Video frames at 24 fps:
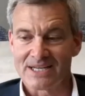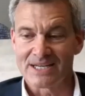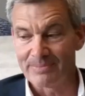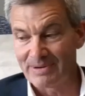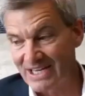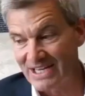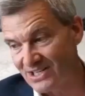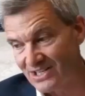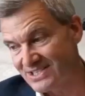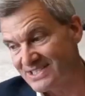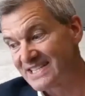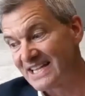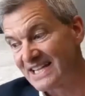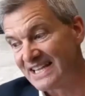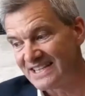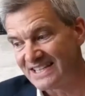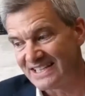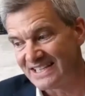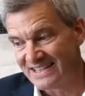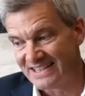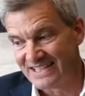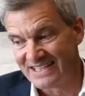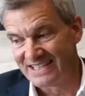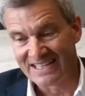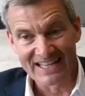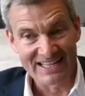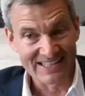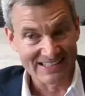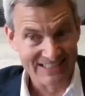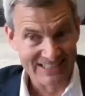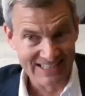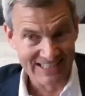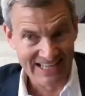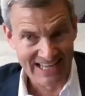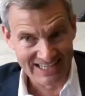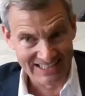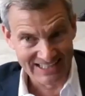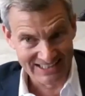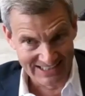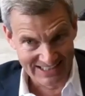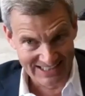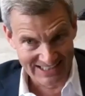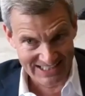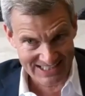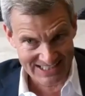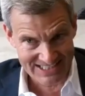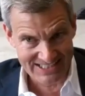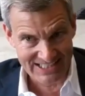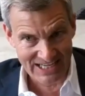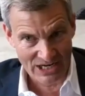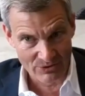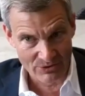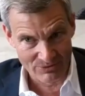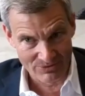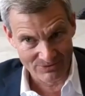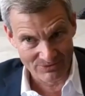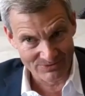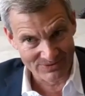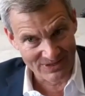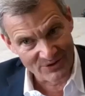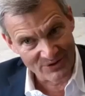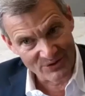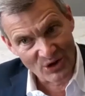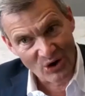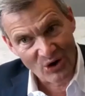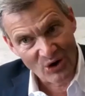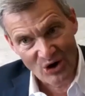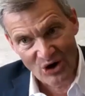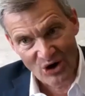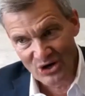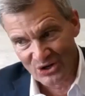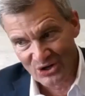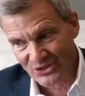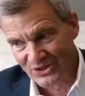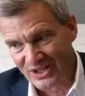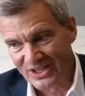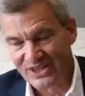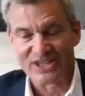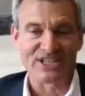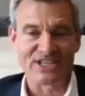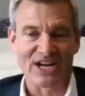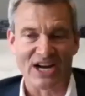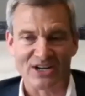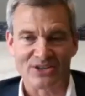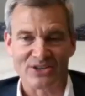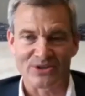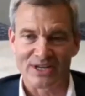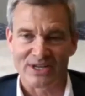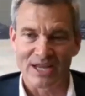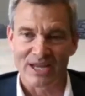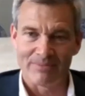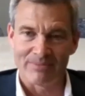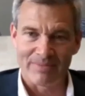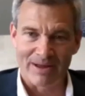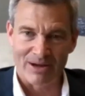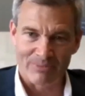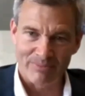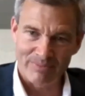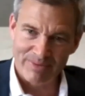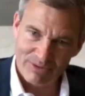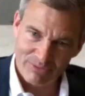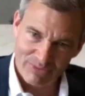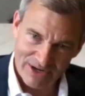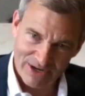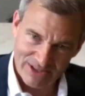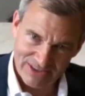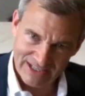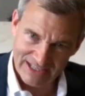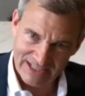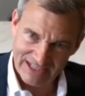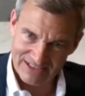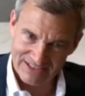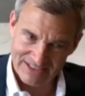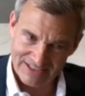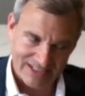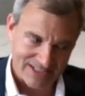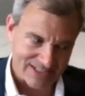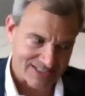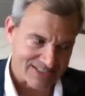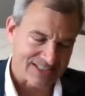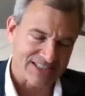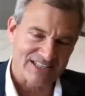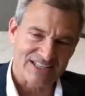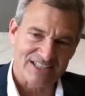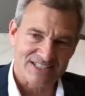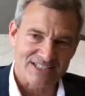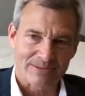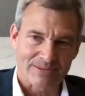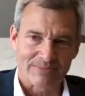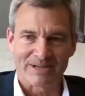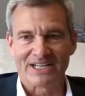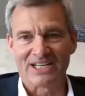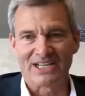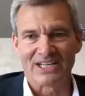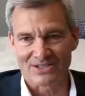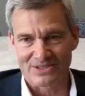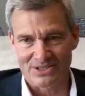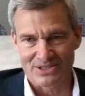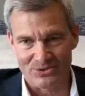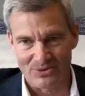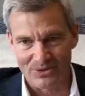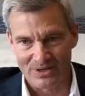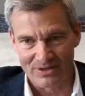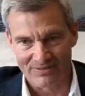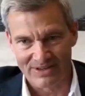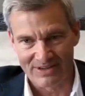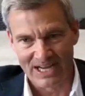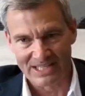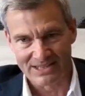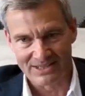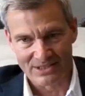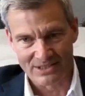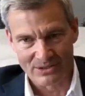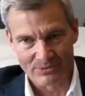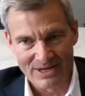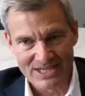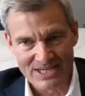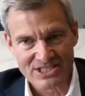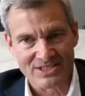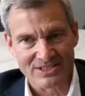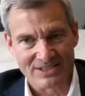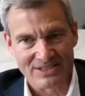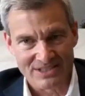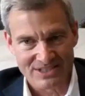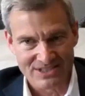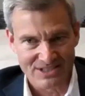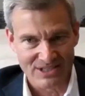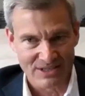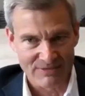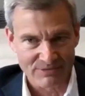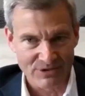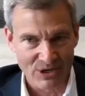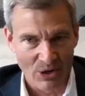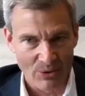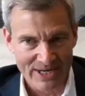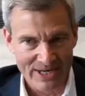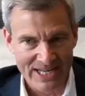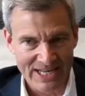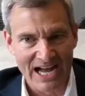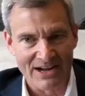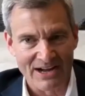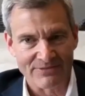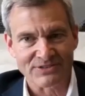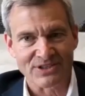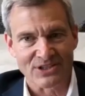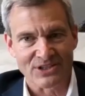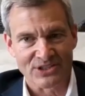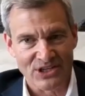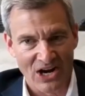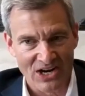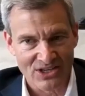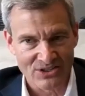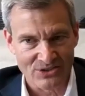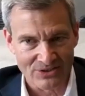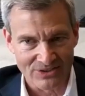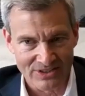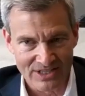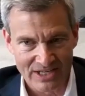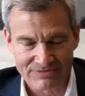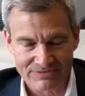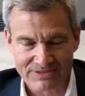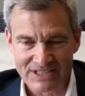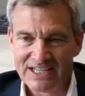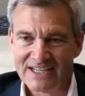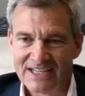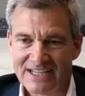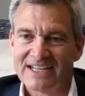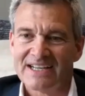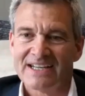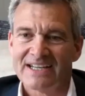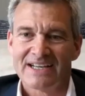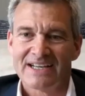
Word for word: somebody else then did the, the analytics down down the hall. Then the doctor came back, we read the analytics, and somebody else sort of got the rest of the stuff going after the doctor left.